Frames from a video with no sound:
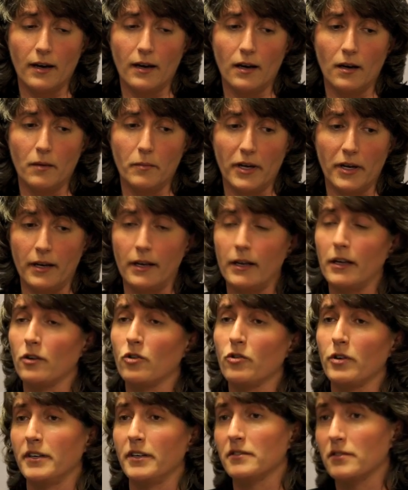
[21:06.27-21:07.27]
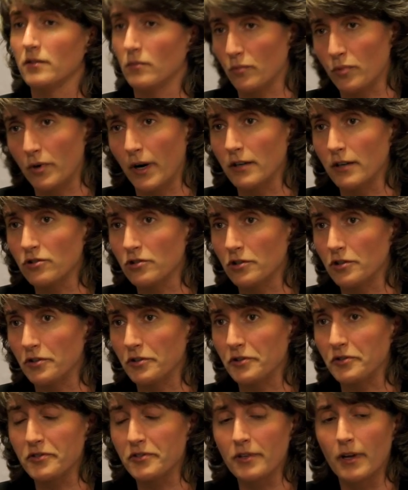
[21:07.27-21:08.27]
an increase in
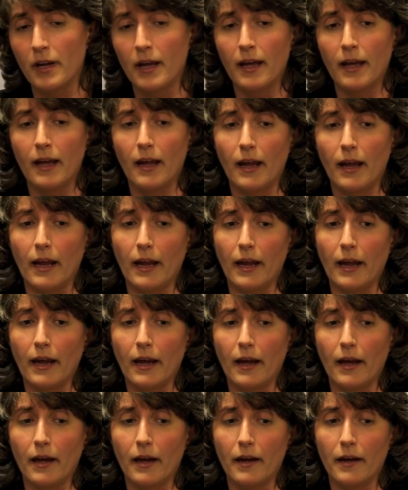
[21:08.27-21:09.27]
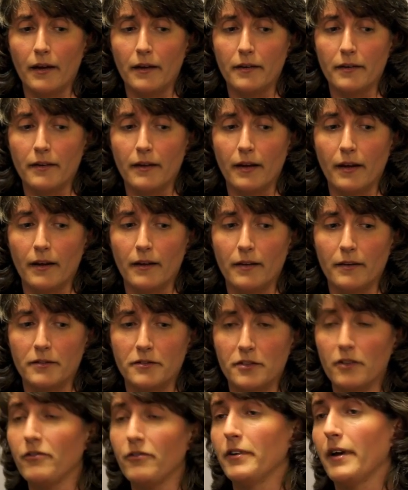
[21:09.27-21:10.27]
pressures and
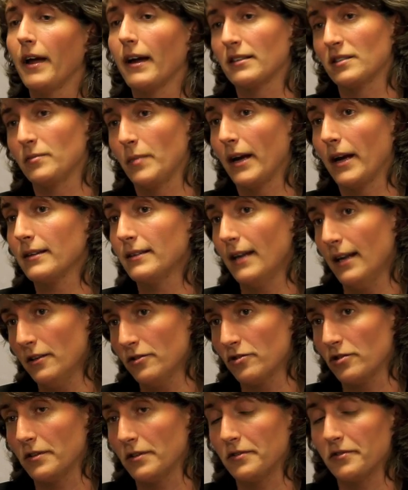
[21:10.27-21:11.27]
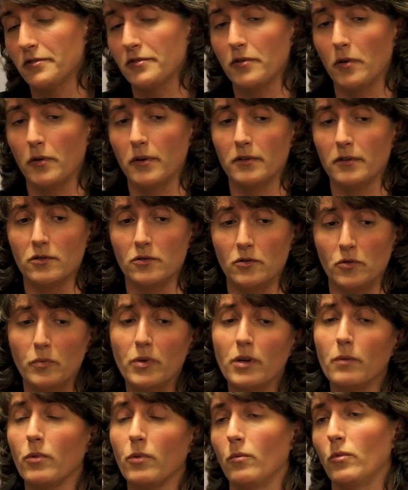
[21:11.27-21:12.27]
different expectations. So as new
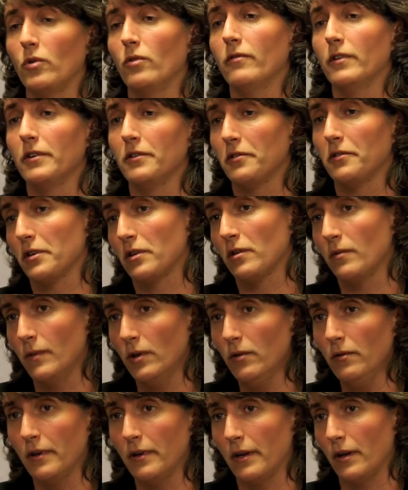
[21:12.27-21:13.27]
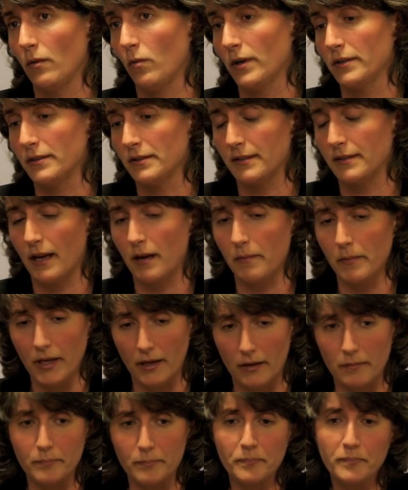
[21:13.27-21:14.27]
people move into the community, what does that
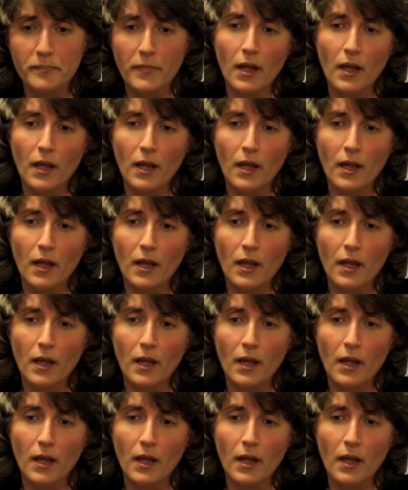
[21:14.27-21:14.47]
mean?